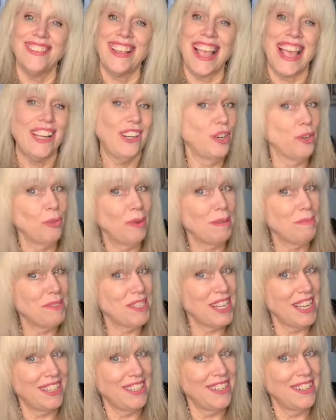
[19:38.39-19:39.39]
and her
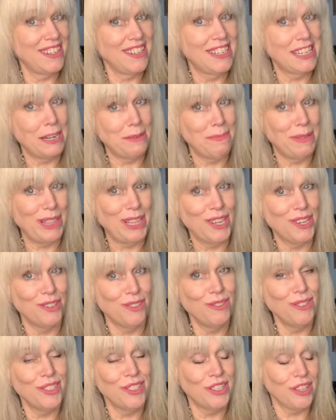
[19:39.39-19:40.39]
website down below
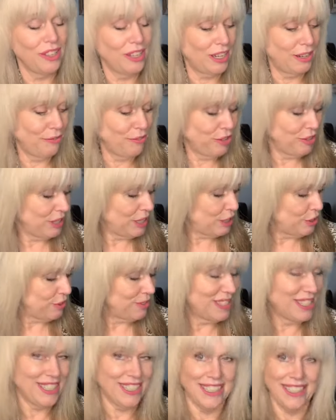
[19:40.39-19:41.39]
so that if you're
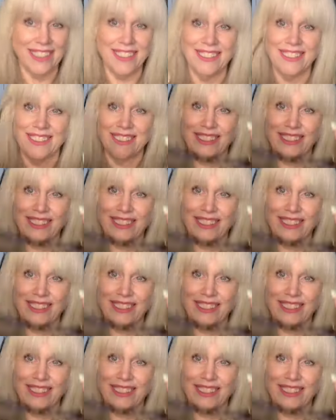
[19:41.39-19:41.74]
interested,